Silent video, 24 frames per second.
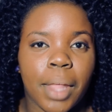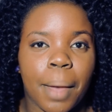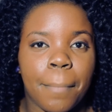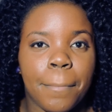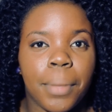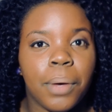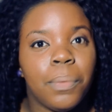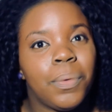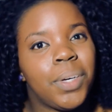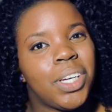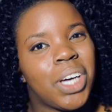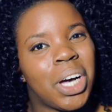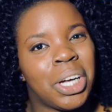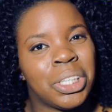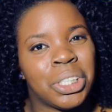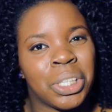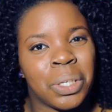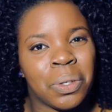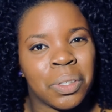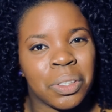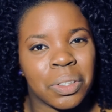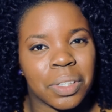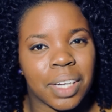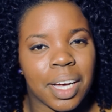But we all
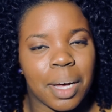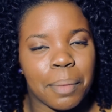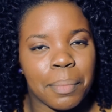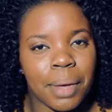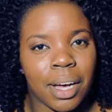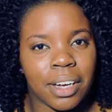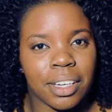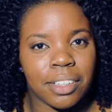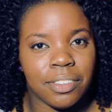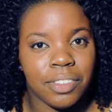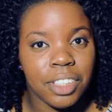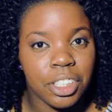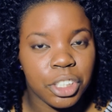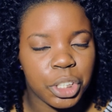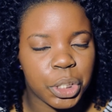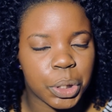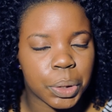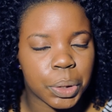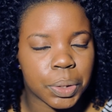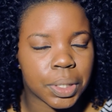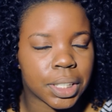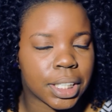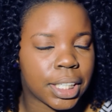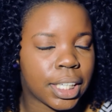know it'll come out
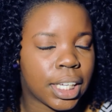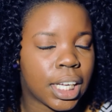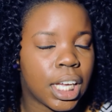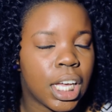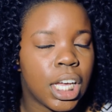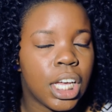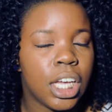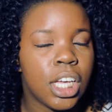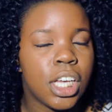eventually.